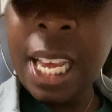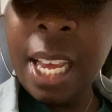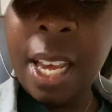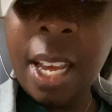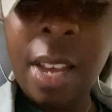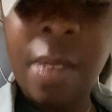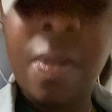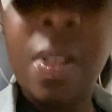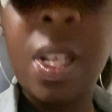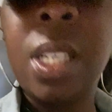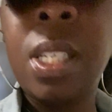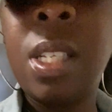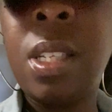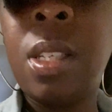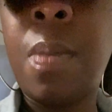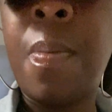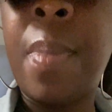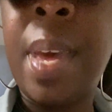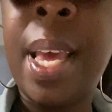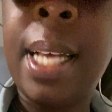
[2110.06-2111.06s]
If this is
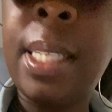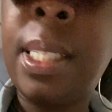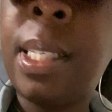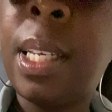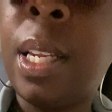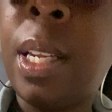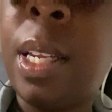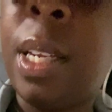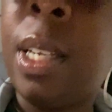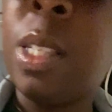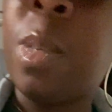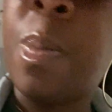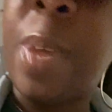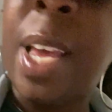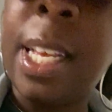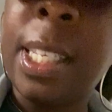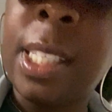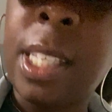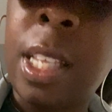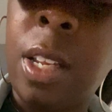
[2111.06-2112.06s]
a masculine, this
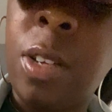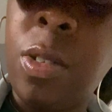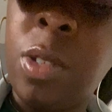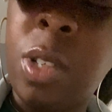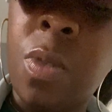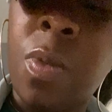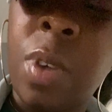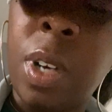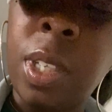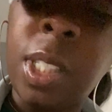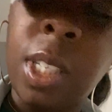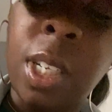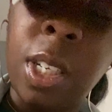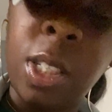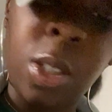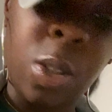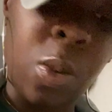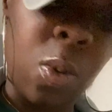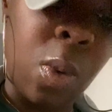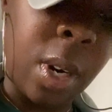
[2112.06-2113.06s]
masculine used to run to the
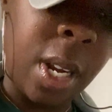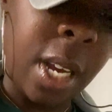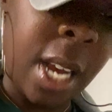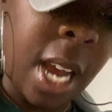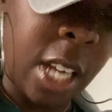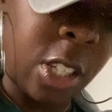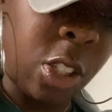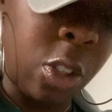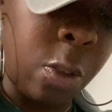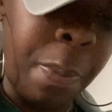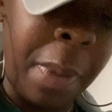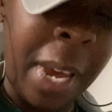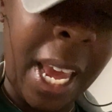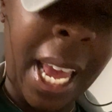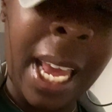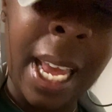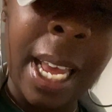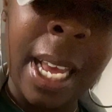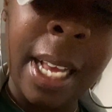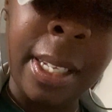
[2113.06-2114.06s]
store. They got you
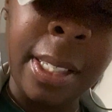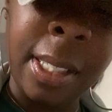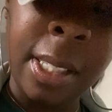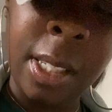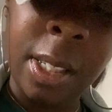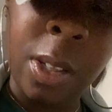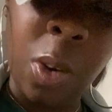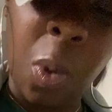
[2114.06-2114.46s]
pads.